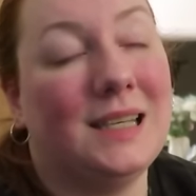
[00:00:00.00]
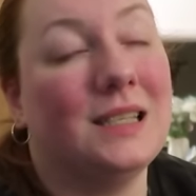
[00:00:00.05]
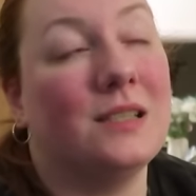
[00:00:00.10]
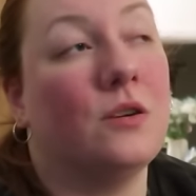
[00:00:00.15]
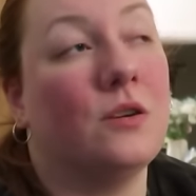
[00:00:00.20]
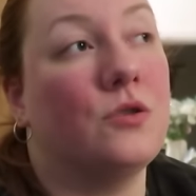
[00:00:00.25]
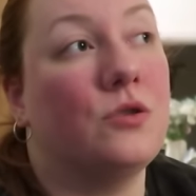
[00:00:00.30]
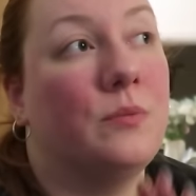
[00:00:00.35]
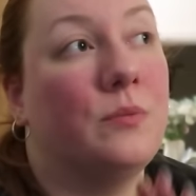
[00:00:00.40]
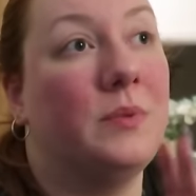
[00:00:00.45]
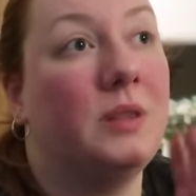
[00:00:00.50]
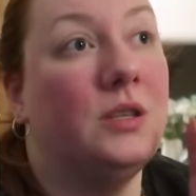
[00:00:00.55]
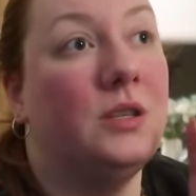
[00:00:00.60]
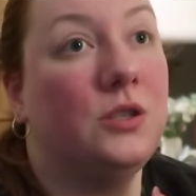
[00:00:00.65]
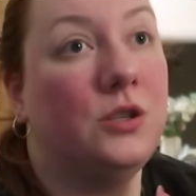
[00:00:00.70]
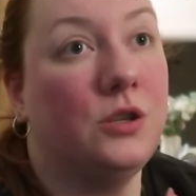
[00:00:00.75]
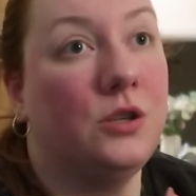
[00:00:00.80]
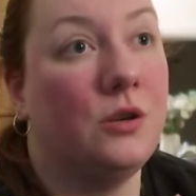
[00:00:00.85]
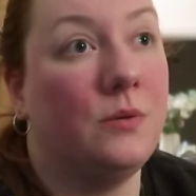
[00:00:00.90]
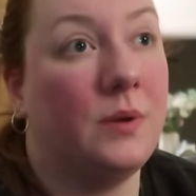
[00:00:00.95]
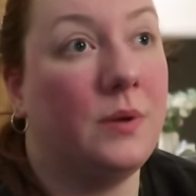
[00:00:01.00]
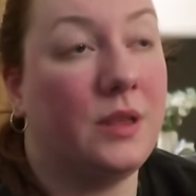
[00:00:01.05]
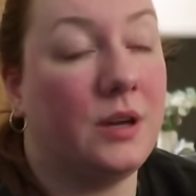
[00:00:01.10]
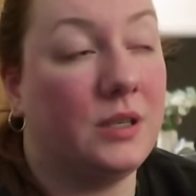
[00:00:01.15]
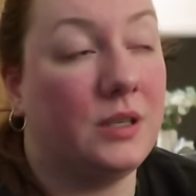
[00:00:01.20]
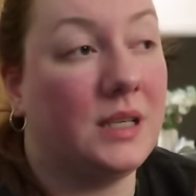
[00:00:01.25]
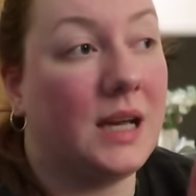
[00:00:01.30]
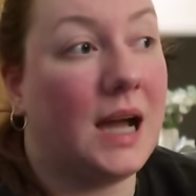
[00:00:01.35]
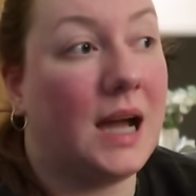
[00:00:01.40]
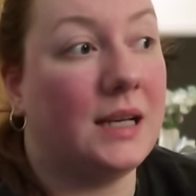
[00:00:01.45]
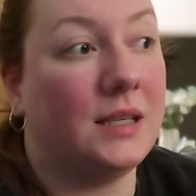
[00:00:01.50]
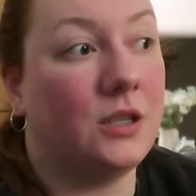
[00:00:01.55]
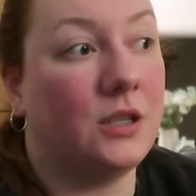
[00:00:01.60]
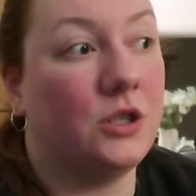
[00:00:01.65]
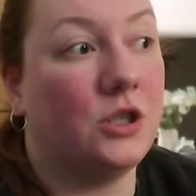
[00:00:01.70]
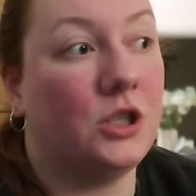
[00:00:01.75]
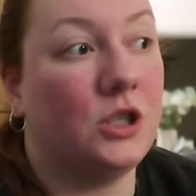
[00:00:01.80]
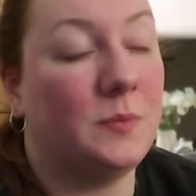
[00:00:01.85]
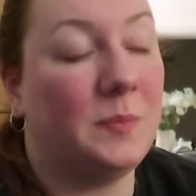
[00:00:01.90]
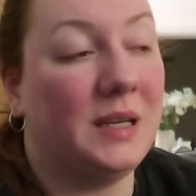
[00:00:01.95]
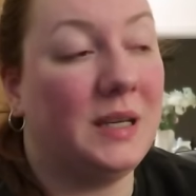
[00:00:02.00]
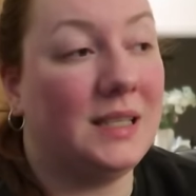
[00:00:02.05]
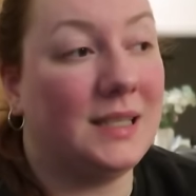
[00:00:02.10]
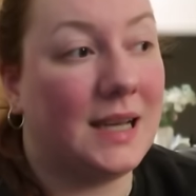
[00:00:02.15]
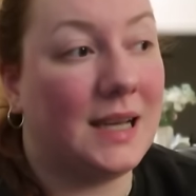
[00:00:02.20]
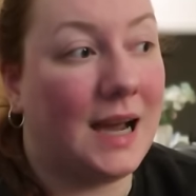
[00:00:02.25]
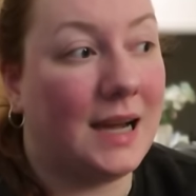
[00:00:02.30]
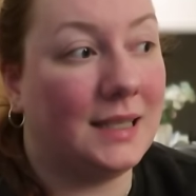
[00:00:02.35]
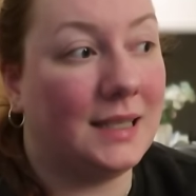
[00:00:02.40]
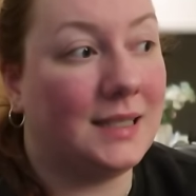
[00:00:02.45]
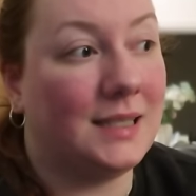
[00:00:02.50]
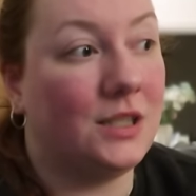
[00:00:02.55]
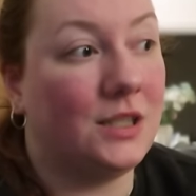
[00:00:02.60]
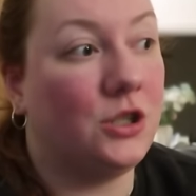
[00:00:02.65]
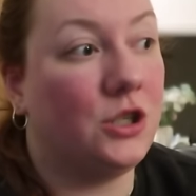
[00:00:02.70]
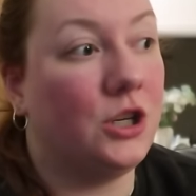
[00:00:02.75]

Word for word: It's got something to do with her dad and she's being targeted.